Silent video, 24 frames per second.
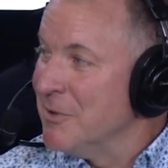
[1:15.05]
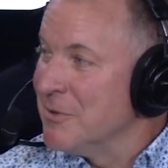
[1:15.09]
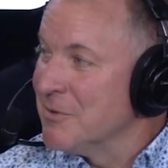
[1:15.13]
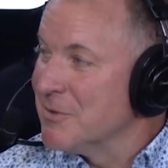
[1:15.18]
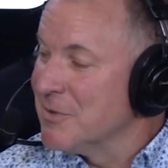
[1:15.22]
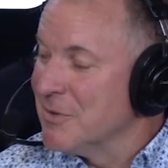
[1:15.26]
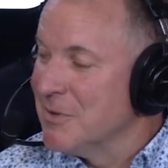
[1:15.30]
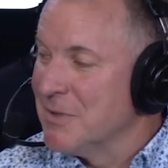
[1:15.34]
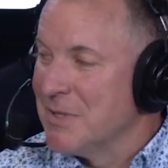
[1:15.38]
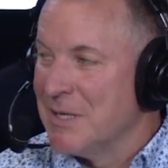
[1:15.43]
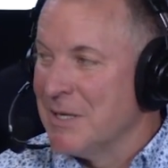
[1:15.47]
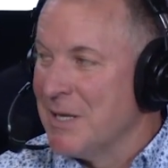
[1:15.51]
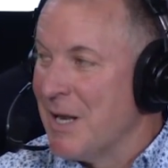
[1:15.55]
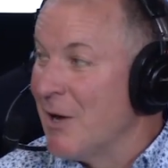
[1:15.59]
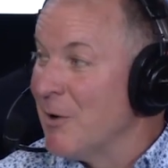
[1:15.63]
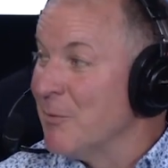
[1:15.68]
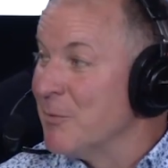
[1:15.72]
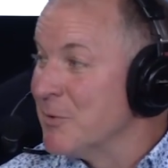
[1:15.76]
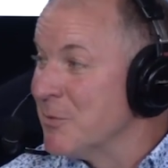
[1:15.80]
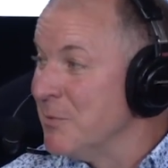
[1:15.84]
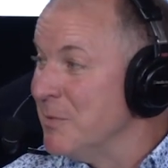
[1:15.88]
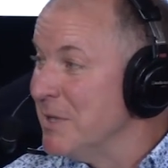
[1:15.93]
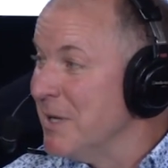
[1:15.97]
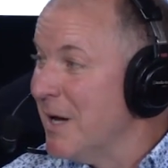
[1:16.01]
So it
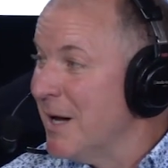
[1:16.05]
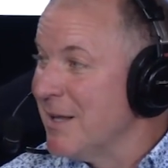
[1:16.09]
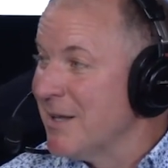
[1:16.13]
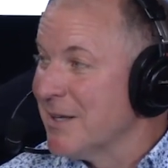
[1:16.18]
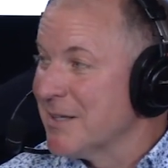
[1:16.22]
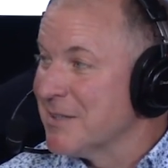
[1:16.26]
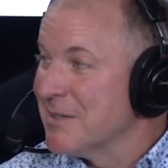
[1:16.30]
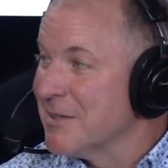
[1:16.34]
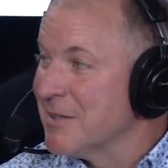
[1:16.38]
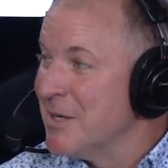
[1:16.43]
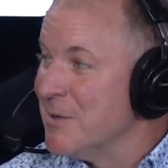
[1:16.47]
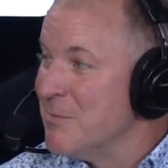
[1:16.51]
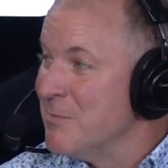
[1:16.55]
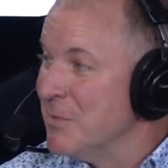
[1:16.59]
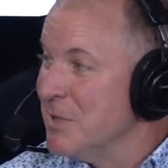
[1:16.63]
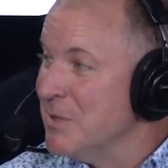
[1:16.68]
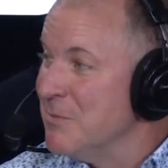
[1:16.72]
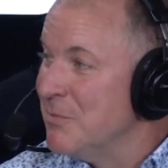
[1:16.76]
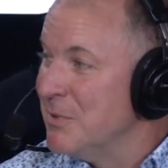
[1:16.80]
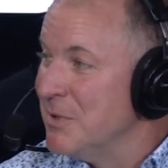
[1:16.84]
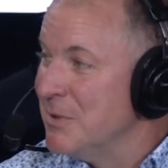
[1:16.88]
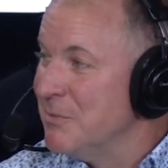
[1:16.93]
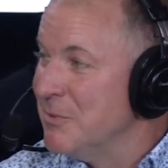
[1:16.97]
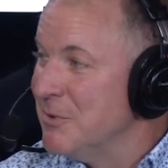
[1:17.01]
helps me. I like to come meet
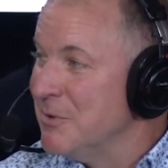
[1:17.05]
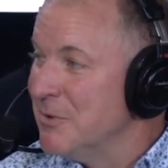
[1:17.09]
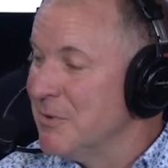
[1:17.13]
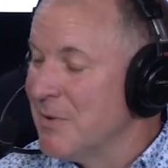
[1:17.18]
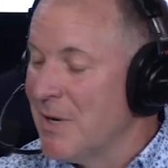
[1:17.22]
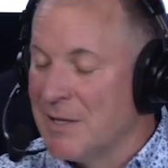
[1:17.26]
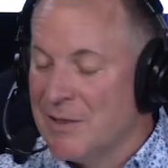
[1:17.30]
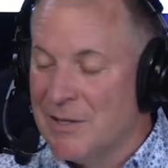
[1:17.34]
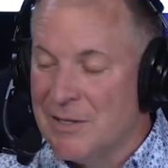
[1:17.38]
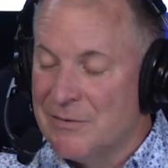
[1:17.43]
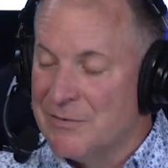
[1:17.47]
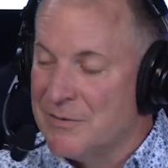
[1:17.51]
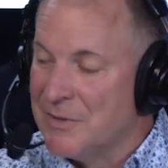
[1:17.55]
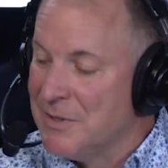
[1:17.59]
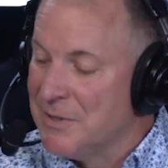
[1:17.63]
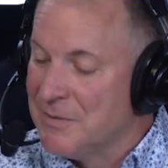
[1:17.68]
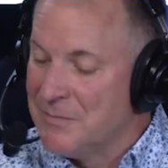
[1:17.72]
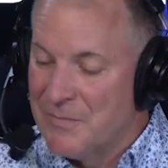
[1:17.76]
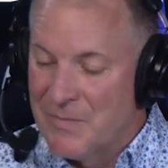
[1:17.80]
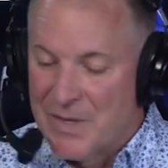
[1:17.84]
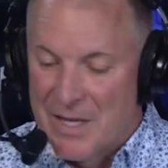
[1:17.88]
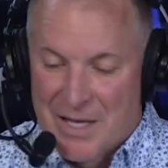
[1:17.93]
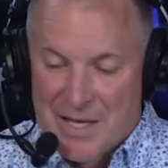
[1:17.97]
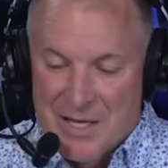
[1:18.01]
people. I love to
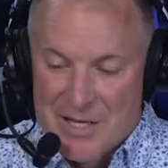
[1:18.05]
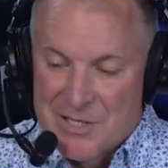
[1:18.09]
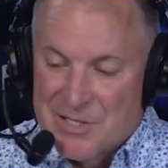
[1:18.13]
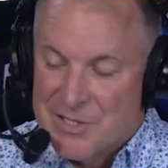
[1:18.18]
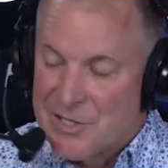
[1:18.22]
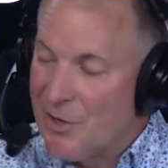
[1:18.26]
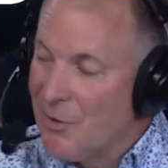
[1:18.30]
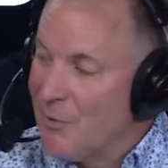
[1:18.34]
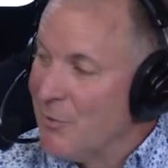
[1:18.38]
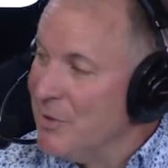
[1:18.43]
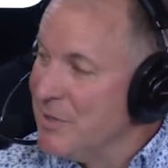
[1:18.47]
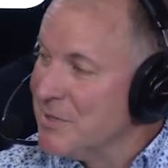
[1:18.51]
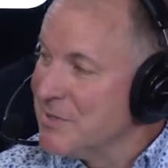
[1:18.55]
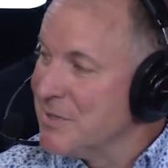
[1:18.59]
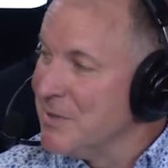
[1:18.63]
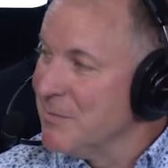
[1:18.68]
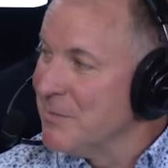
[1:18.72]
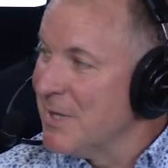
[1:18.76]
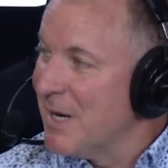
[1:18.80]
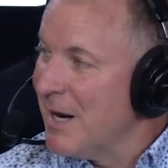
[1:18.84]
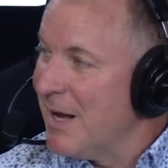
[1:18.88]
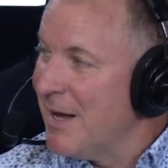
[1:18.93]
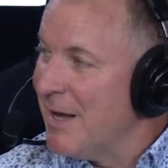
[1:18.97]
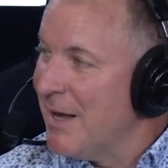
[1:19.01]
share wisdom
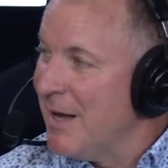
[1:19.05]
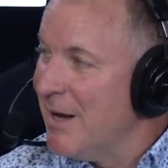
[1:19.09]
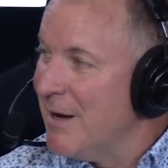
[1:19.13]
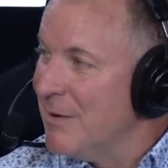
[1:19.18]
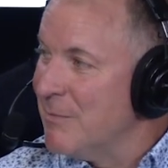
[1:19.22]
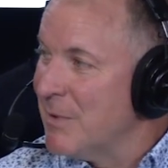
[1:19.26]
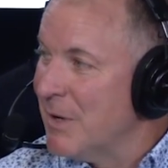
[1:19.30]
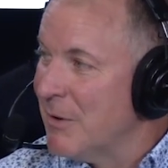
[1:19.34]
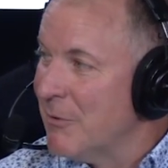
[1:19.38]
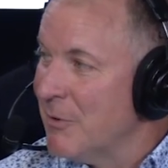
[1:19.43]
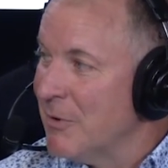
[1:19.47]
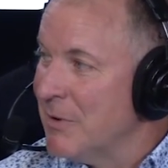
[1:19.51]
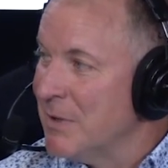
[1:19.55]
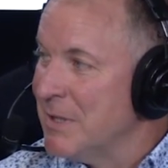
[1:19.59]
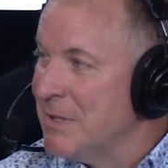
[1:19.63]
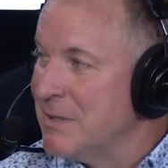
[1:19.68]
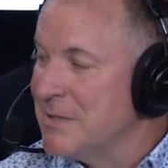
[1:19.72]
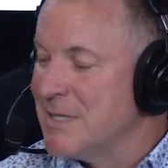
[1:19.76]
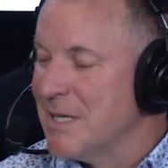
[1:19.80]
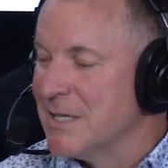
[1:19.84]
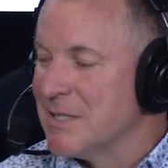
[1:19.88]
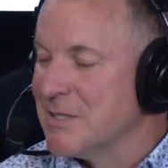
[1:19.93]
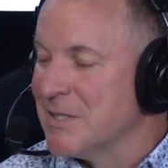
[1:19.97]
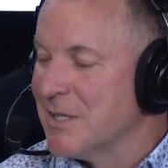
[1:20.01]
that I have, but it
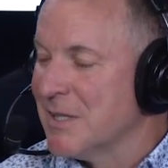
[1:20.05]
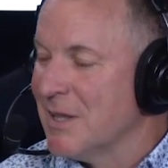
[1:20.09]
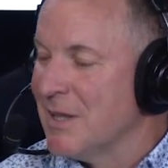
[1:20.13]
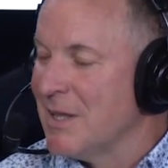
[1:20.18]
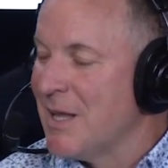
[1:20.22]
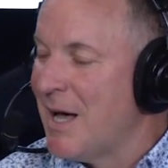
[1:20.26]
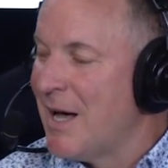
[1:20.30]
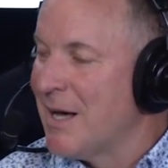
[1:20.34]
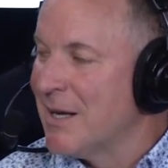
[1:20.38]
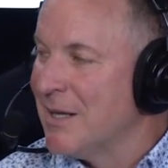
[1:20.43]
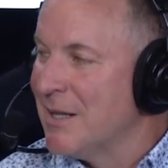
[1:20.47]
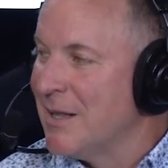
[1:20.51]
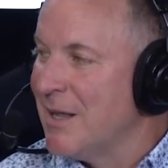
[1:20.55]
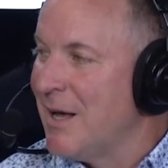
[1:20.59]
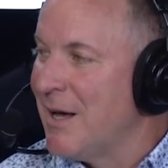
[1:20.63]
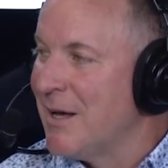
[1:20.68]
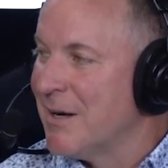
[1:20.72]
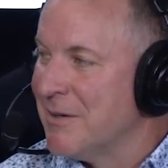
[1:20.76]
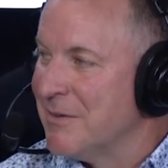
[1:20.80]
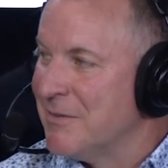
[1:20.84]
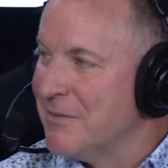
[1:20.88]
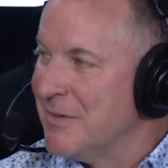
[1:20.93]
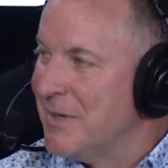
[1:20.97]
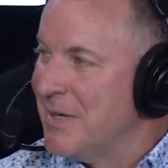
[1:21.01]
takes a lot
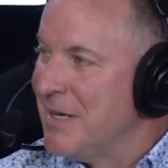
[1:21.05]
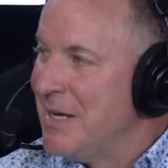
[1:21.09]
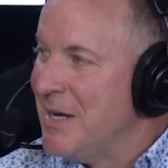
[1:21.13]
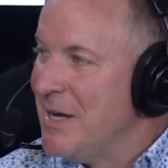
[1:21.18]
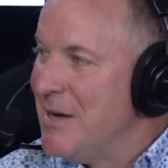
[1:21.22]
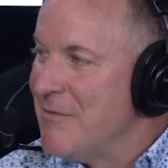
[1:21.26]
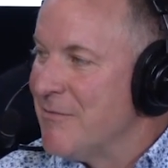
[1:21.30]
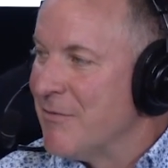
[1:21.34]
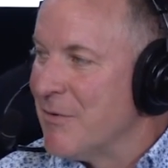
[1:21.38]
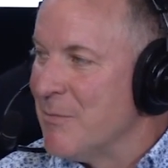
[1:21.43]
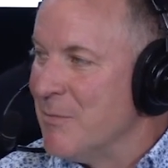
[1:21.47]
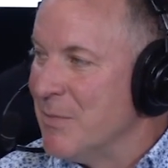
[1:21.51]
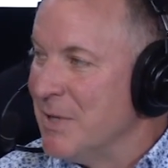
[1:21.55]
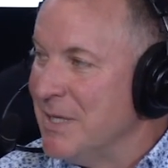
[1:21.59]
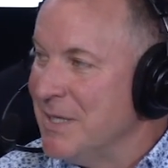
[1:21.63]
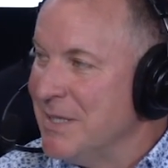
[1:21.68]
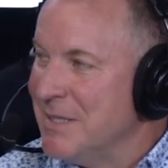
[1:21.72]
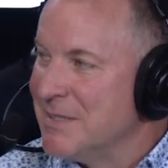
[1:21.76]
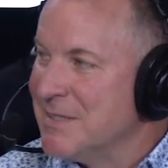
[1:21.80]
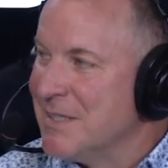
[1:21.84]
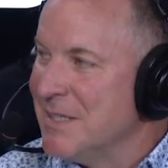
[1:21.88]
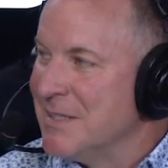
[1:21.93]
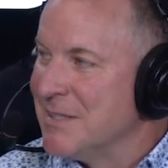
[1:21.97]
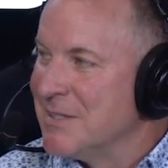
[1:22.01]
of, for me,
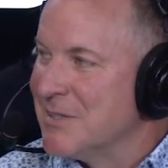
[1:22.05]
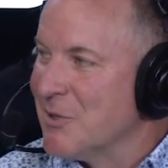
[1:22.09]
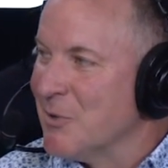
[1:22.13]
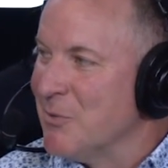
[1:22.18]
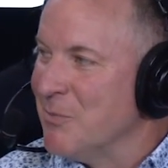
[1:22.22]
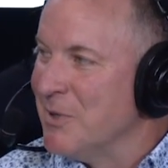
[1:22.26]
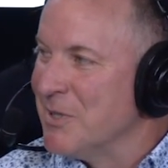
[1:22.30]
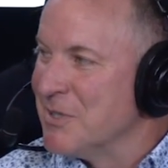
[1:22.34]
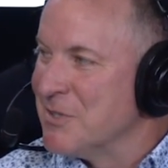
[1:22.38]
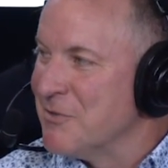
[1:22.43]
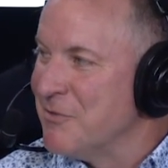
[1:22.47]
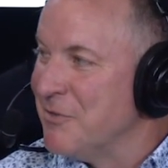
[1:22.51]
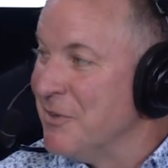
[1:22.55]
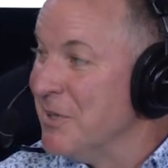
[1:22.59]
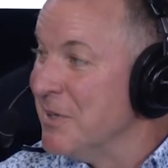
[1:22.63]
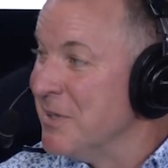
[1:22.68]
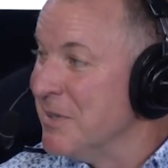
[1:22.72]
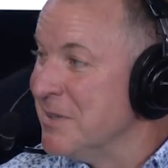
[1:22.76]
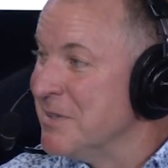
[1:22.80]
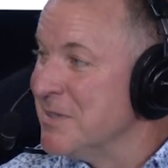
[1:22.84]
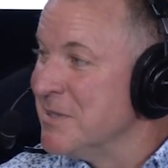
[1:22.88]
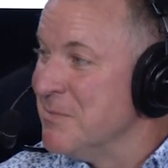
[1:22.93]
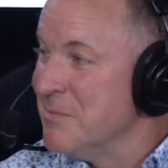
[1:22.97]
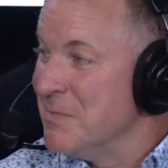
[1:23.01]
it's so much
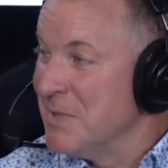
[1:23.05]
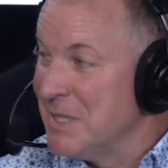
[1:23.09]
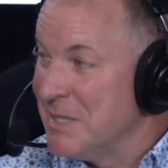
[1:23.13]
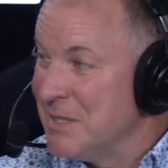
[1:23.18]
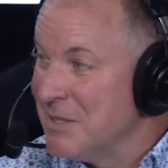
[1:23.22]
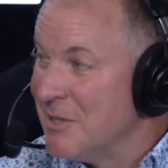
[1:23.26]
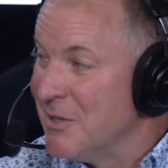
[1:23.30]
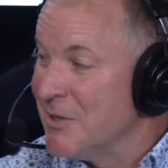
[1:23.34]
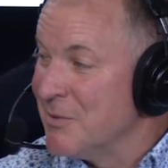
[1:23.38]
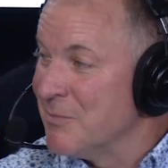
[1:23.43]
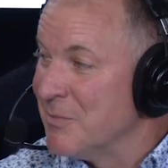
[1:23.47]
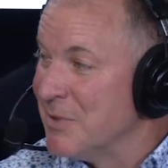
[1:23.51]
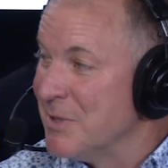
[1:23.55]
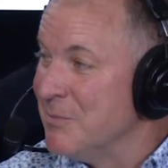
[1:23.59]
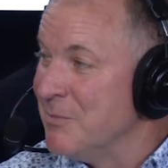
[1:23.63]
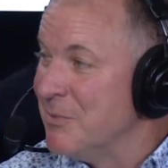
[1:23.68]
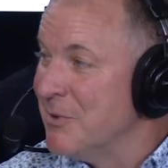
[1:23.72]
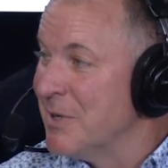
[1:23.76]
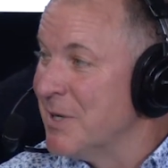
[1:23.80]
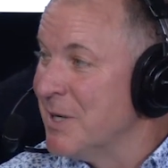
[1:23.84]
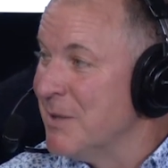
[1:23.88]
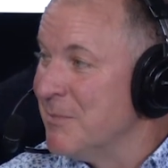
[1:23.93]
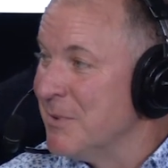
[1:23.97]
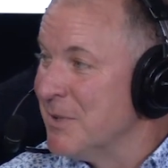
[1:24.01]
fun to meet young people
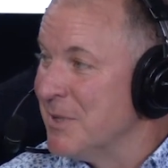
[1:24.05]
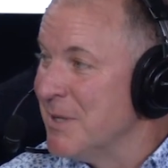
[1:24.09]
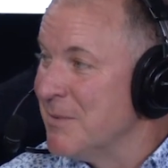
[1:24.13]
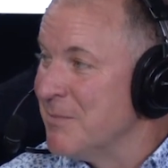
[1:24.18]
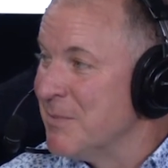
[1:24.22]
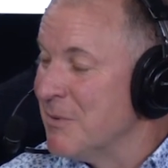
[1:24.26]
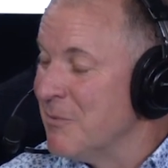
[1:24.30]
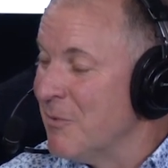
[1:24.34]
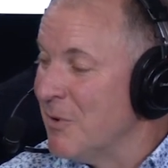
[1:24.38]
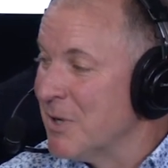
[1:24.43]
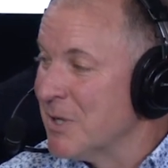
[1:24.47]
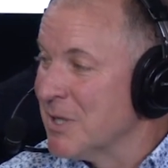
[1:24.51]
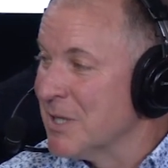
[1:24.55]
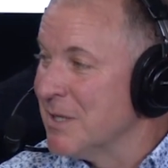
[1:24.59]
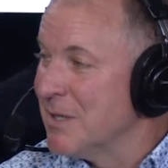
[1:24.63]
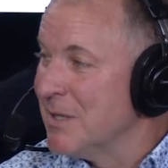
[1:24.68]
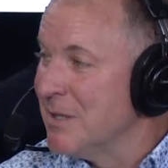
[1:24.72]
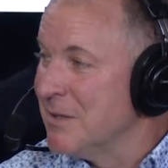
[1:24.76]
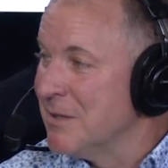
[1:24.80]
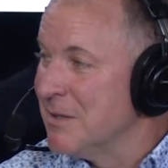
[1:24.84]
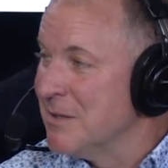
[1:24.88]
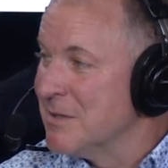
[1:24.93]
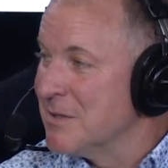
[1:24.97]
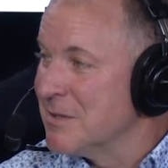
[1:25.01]
coming up and want to get
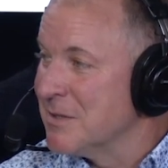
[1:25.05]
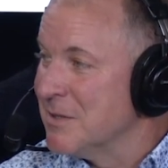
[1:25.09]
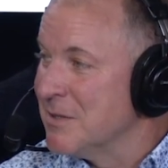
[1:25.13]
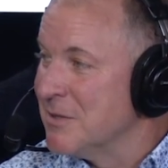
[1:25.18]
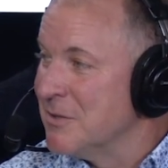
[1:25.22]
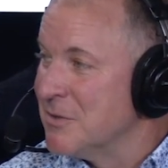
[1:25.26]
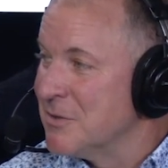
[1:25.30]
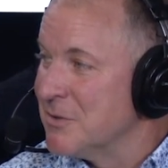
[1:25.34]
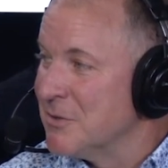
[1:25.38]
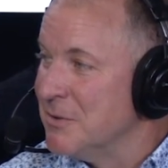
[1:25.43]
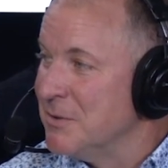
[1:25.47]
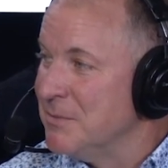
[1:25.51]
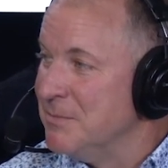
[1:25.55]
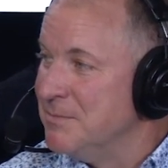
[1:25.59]
into this industry.